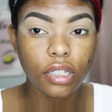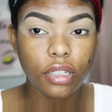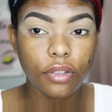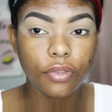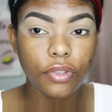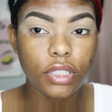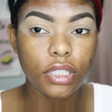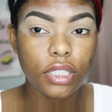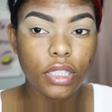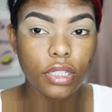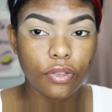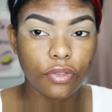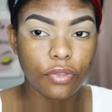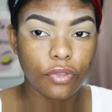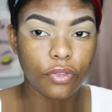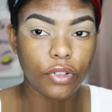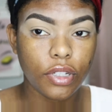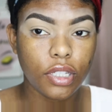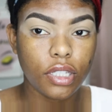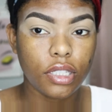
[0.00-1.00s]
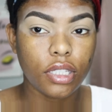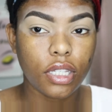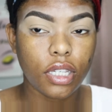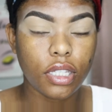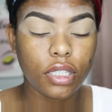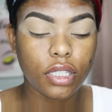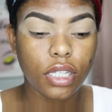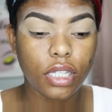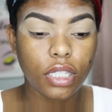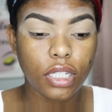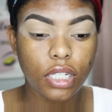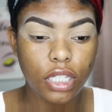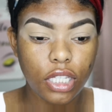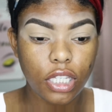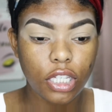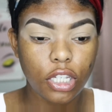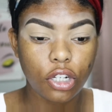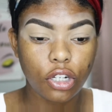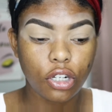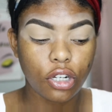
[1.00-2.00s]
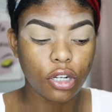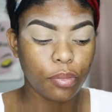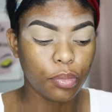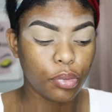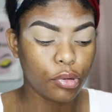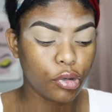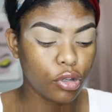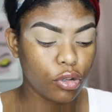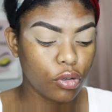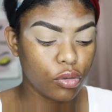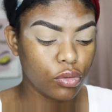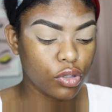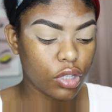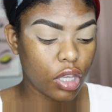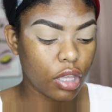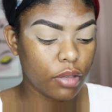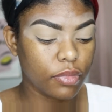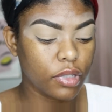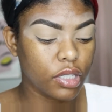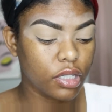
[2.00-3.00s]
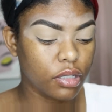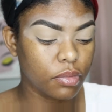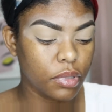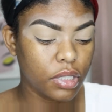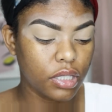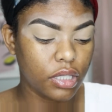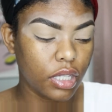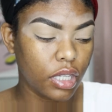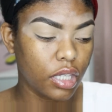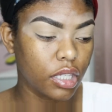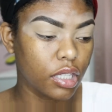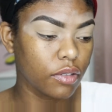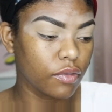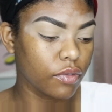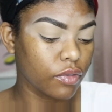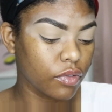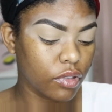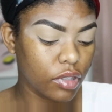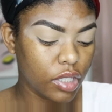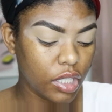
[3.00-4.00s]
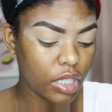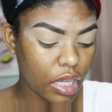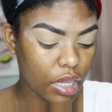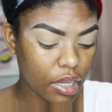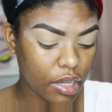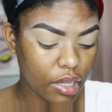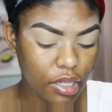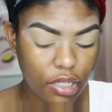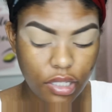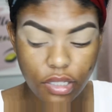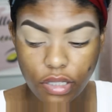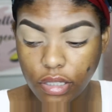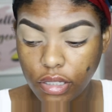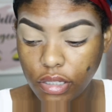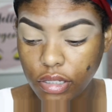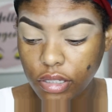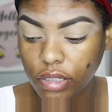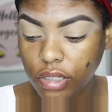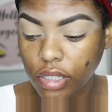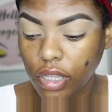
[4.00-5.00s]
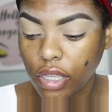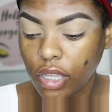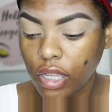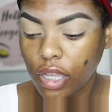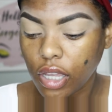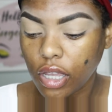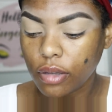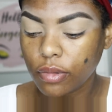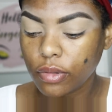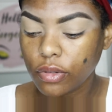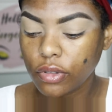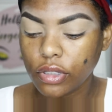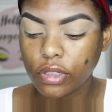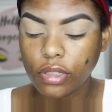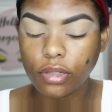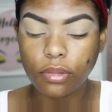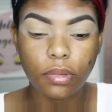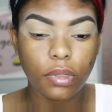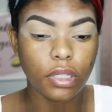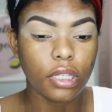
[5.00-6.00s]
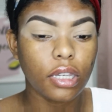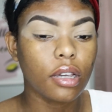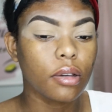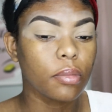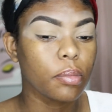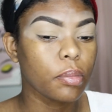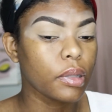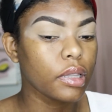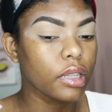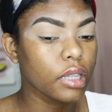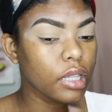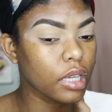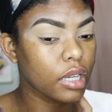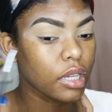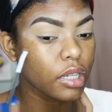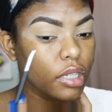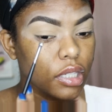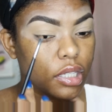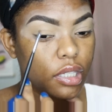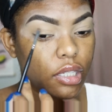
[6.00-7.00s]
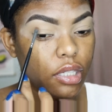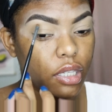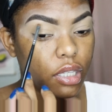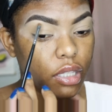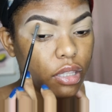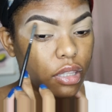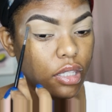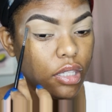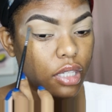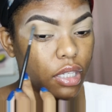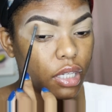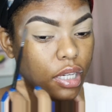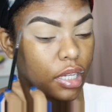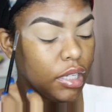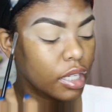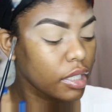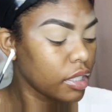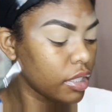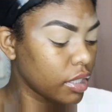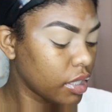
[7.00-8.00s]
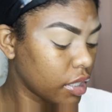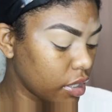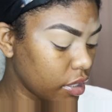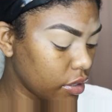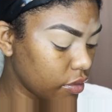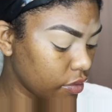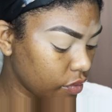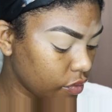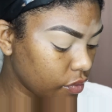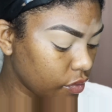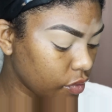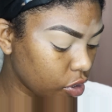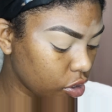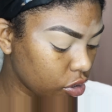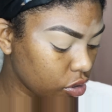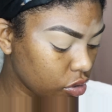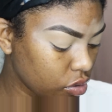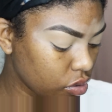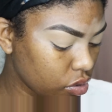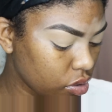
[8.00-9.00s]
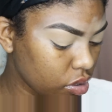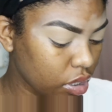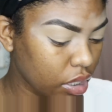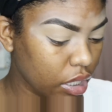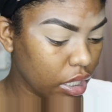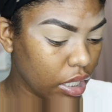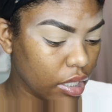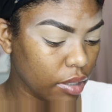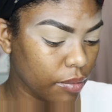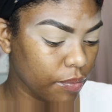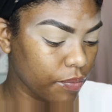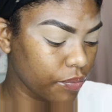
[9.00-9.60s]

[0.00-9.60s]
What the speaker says: of a different technique or approach I'm going to be taking for the eyes is I'm going to be applying the highlight first today.